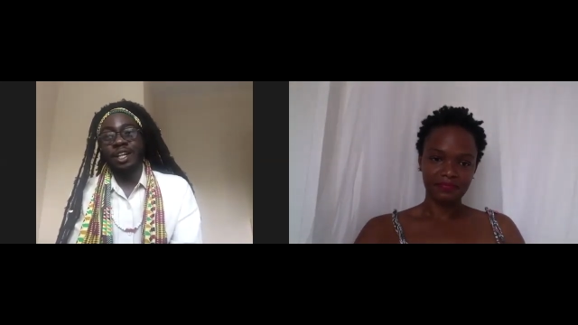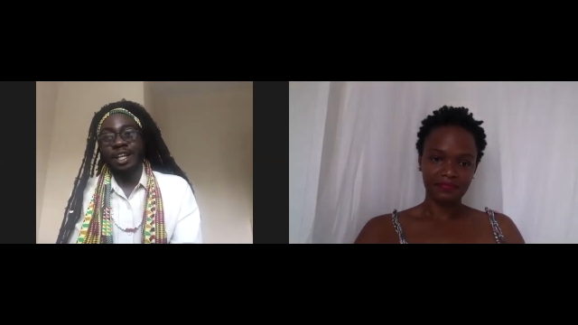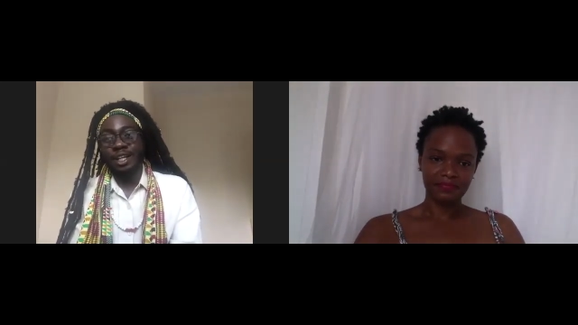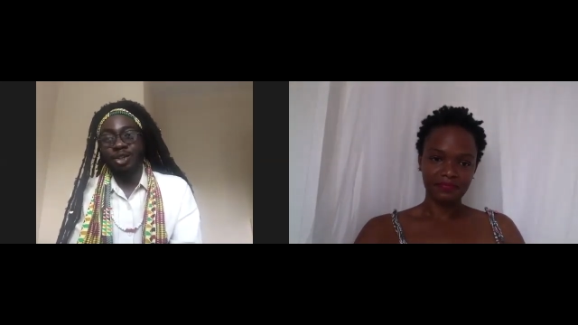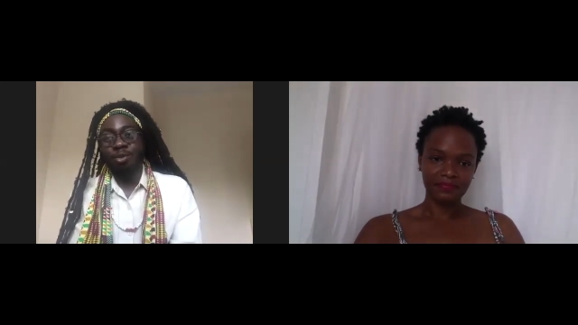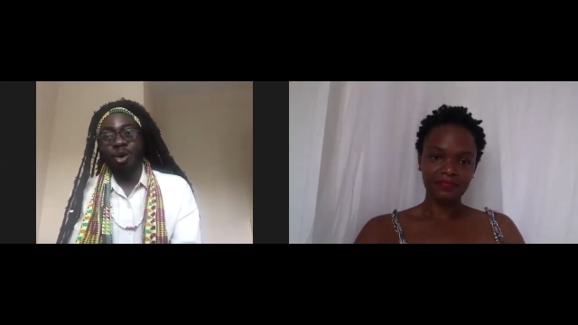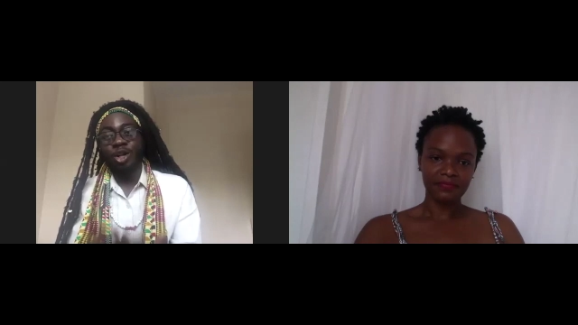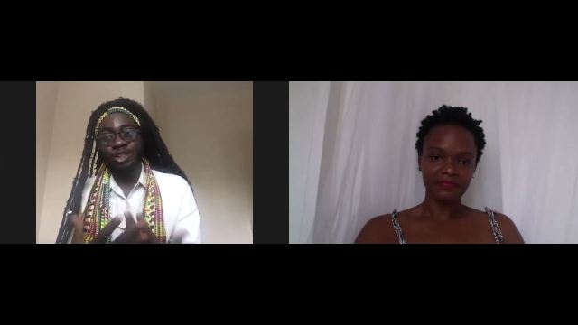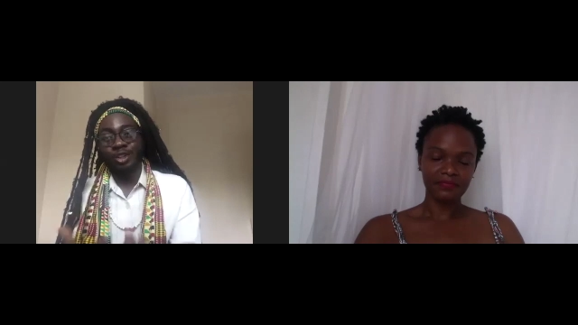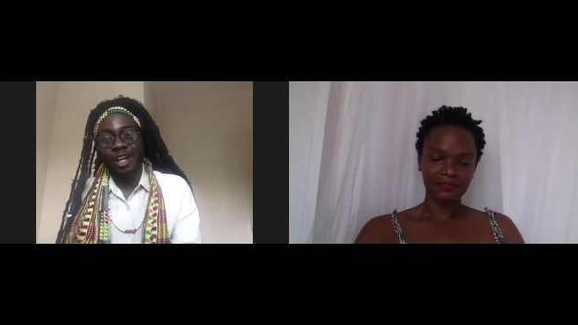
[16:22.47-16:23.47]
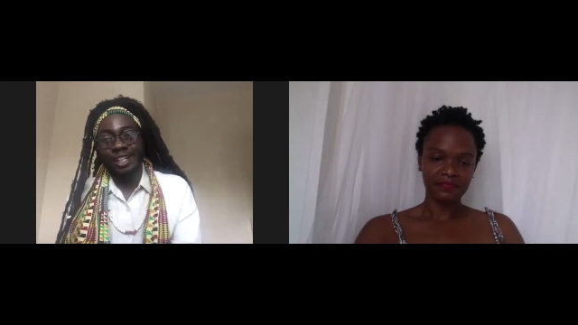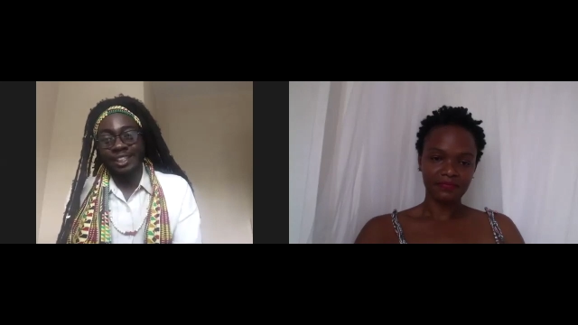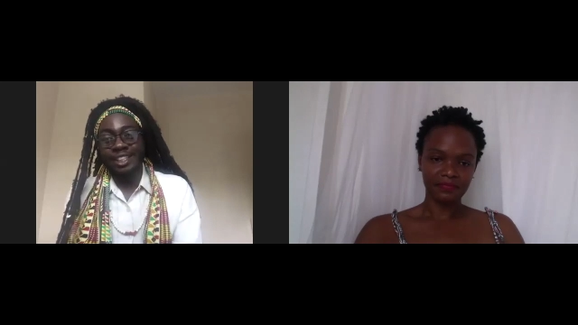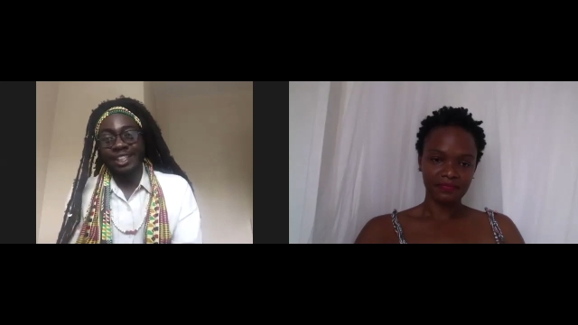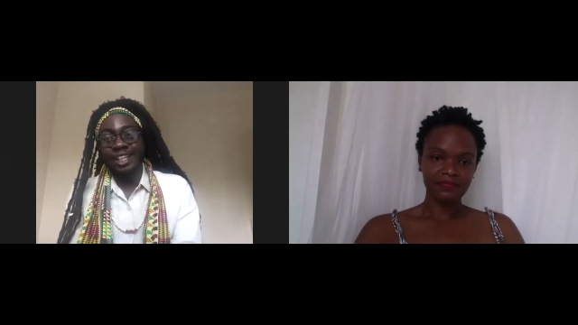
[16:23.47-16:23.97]
Speaker 1: like, you know,
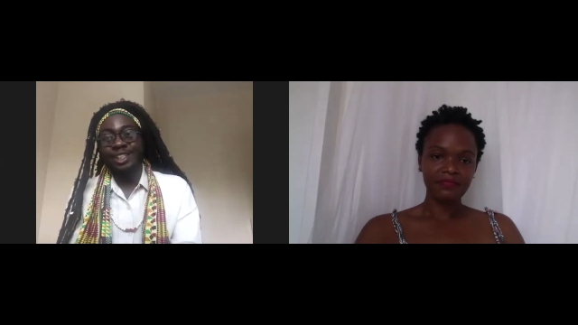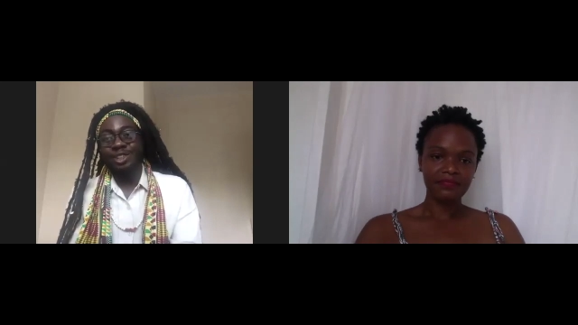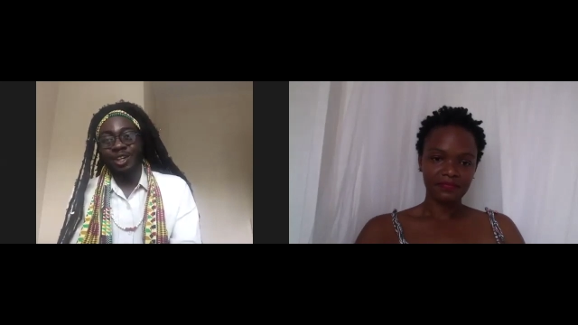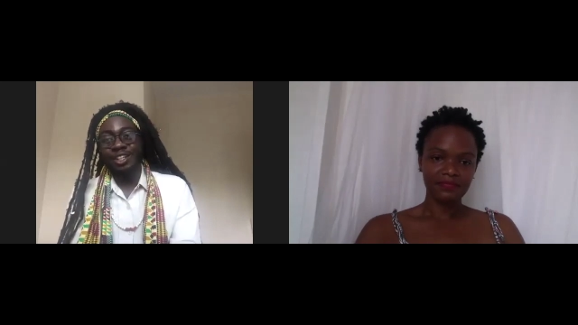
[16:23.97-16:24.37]
moisturizing and so on.